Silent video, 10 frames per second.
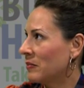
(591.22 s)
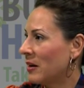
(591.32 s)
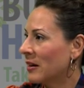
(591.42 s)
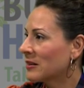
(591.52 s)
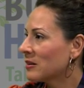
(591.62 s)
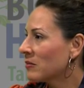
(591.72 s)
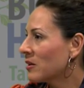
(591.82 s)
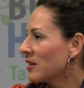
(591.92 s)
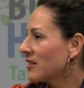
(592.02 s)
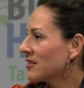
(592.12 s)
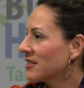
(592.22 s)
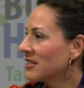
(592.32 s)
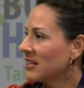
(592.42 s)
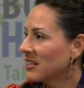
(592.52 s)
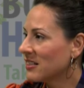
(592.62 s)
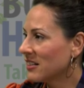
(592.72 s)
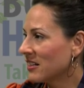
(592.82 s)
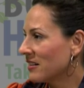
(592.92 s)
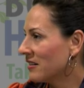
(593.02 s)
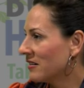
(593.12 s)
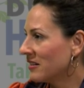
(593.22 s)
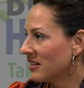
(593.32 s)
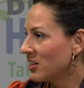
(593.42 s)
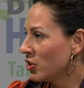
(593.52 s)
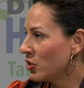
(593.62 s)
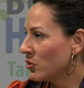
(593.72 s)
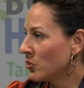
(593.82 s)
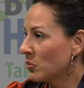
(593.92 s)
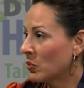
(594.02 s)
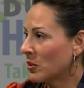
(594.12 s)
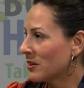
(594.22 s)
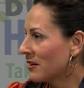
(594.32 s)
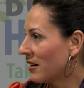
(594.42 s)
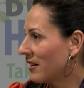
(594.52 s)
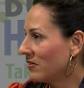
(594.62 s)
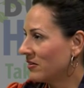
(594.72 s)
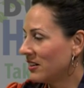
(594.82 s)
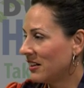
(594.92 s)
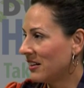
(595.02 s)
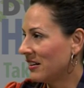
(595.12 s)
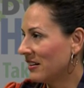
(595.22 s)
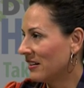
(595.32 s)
eczema, skin issues, poison ivy,